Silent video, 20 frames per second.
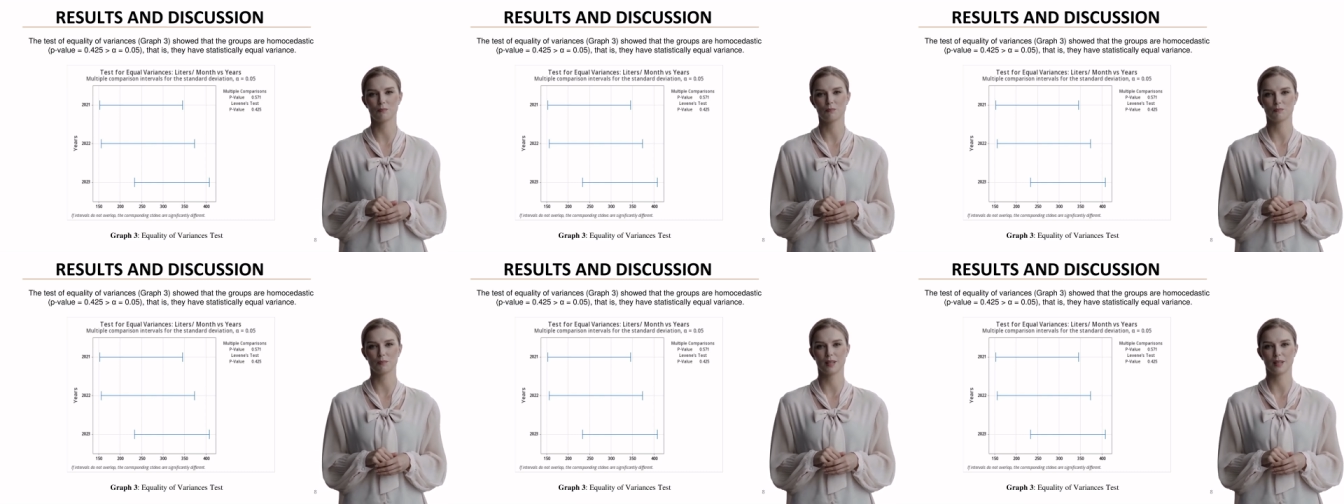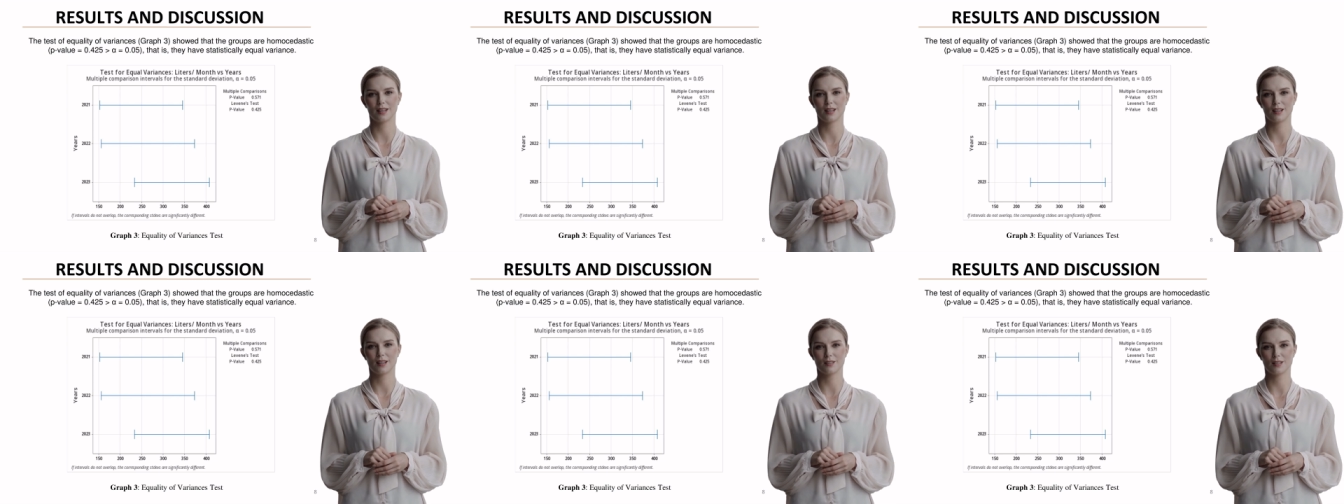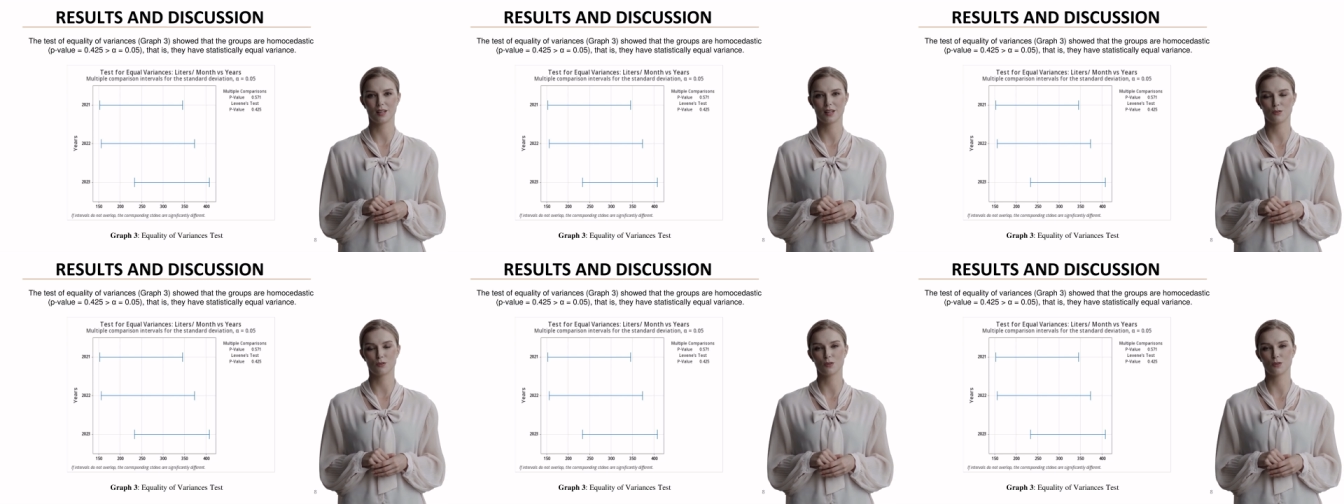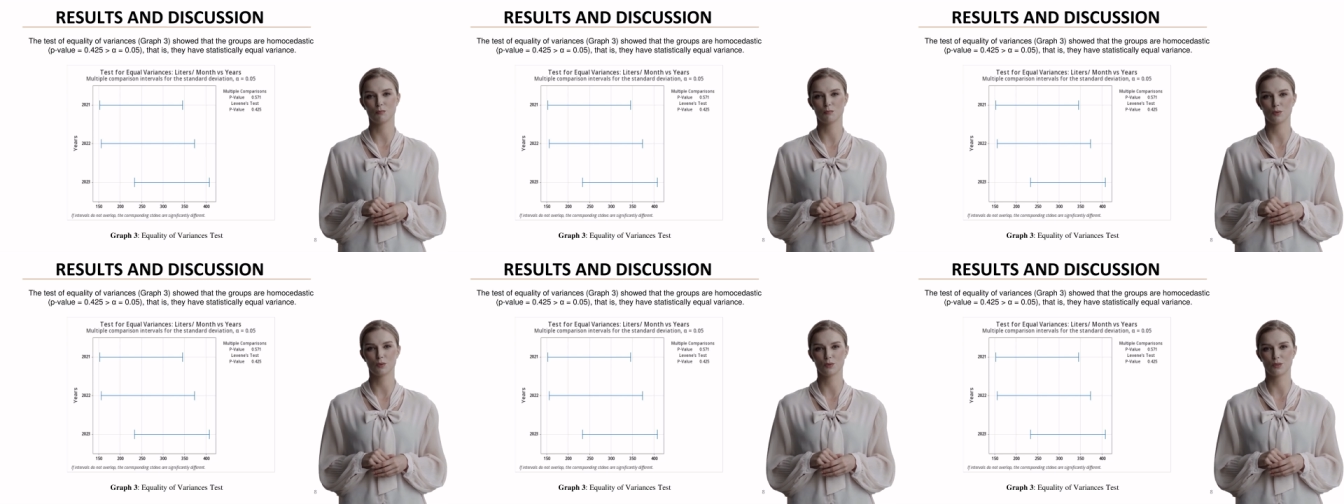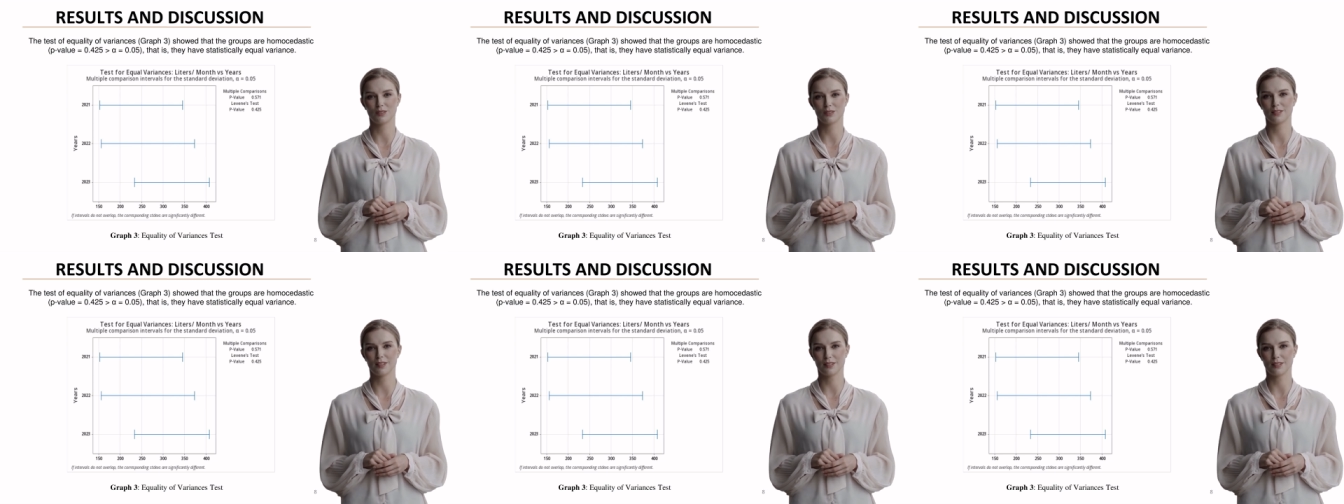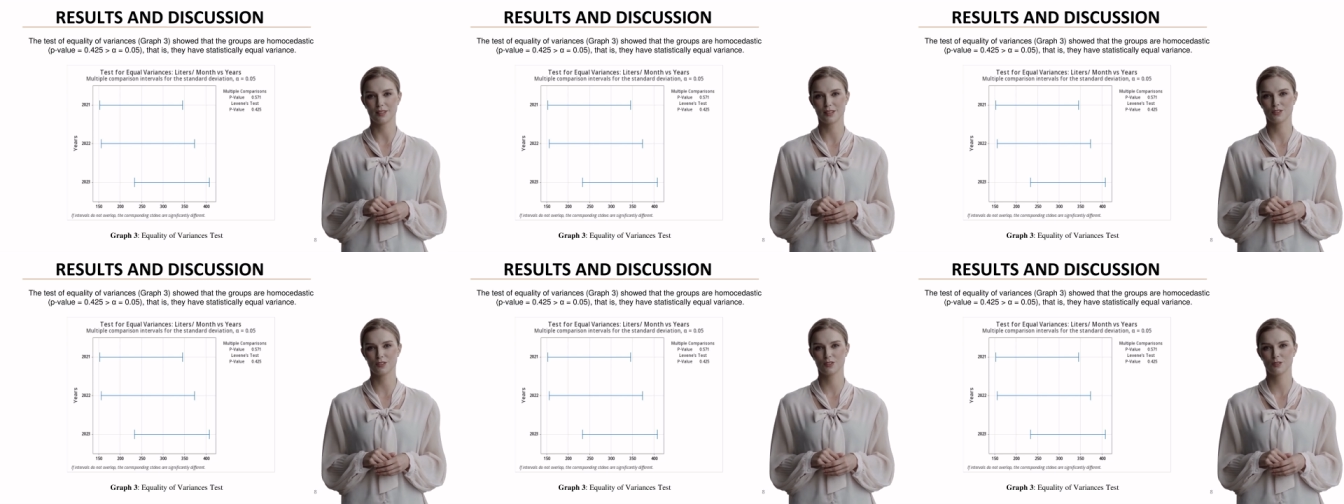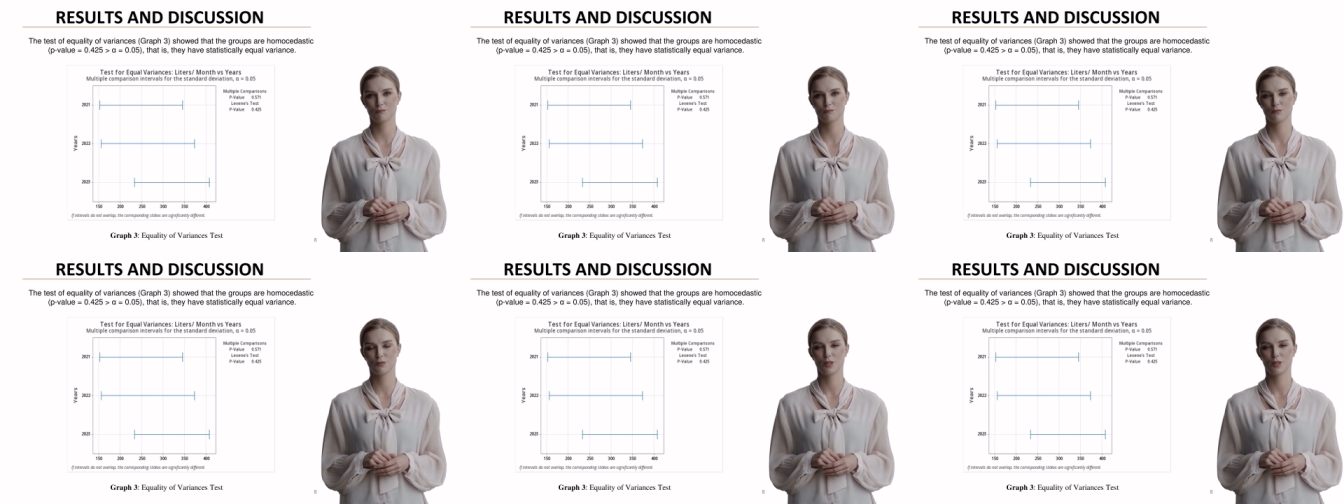meeting another important
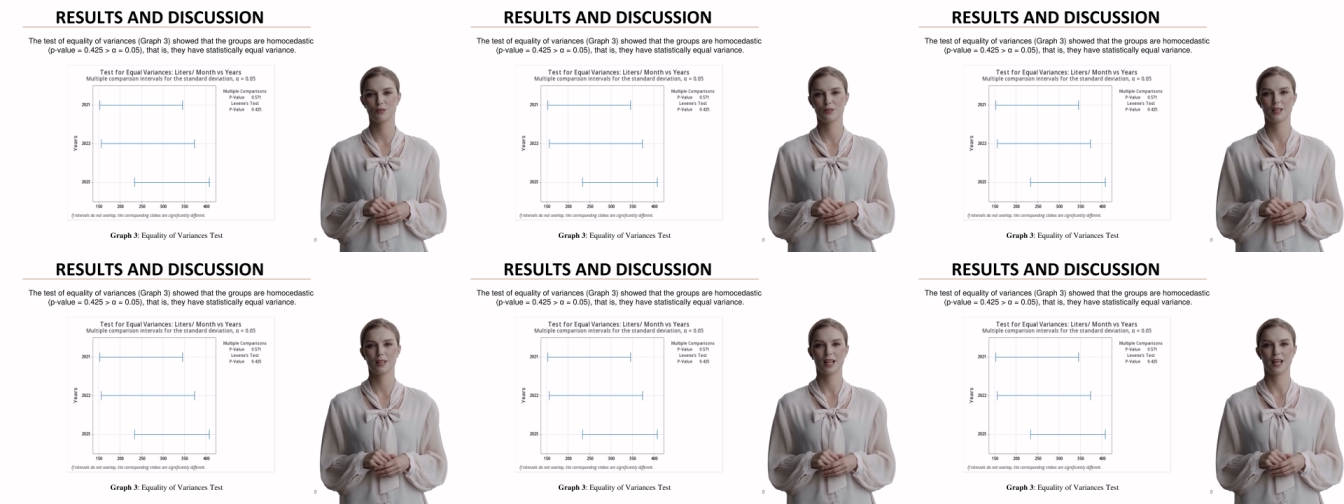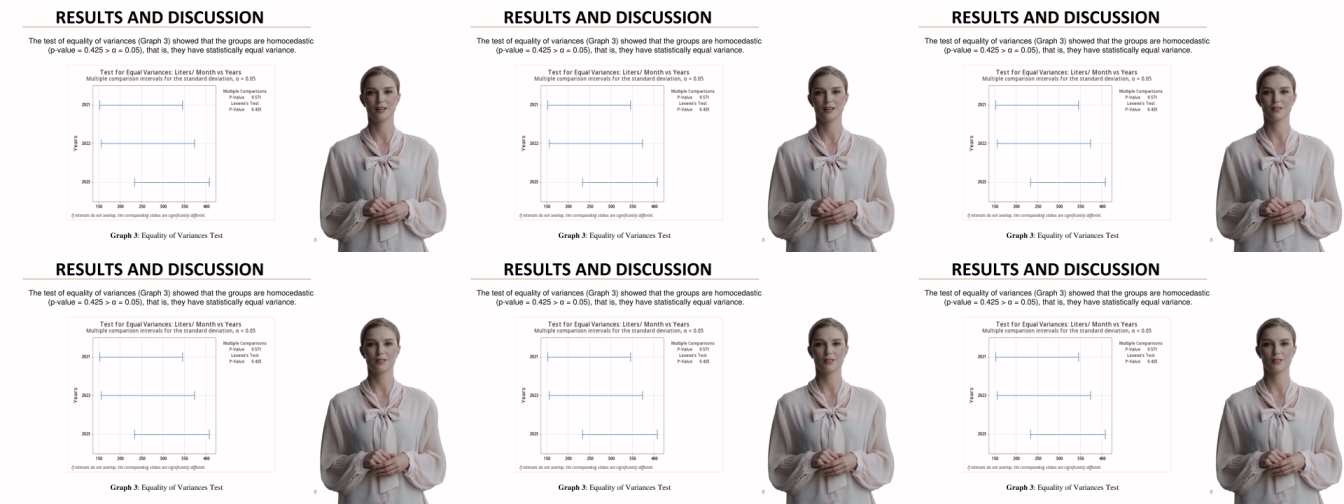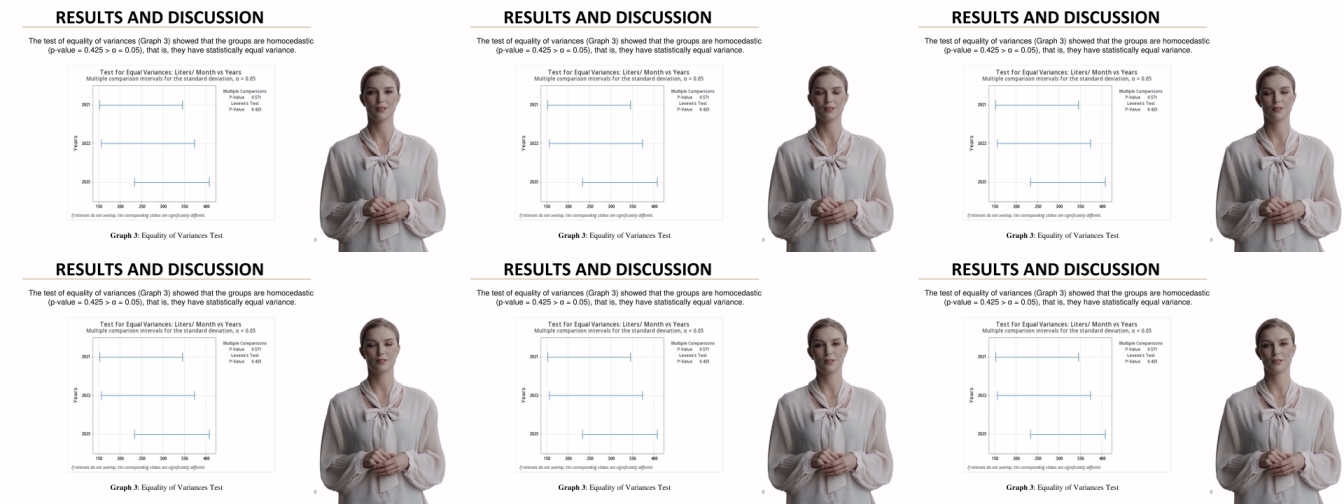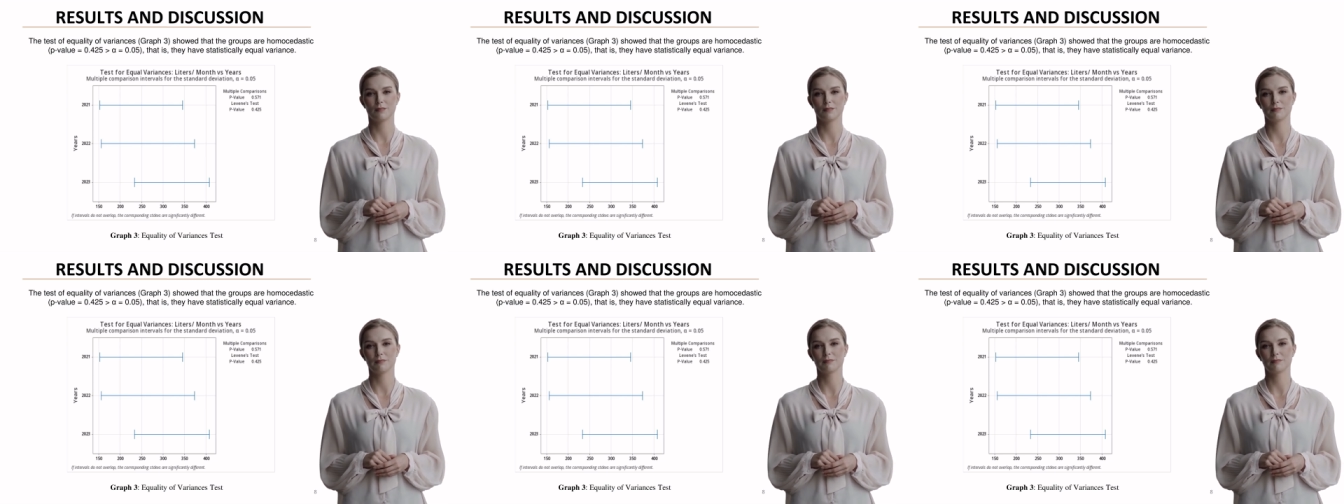condition for our analysis.